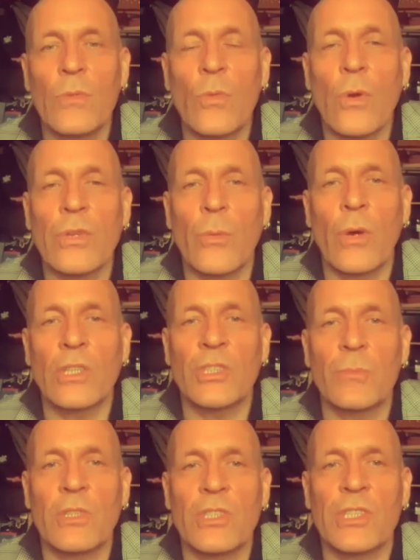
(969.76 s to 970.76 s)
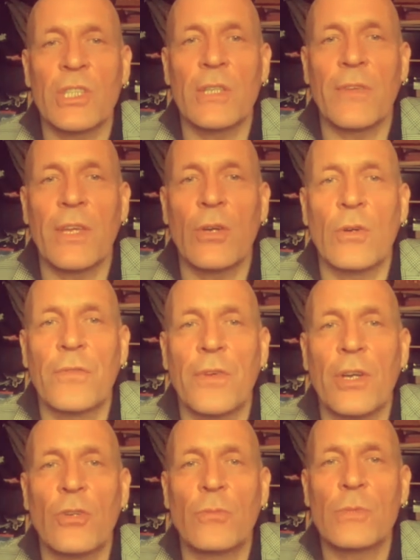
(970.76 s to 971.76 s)
you watching much TV or
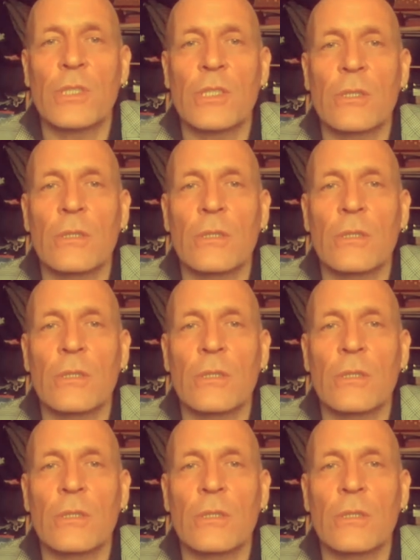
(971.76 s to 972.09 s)
films?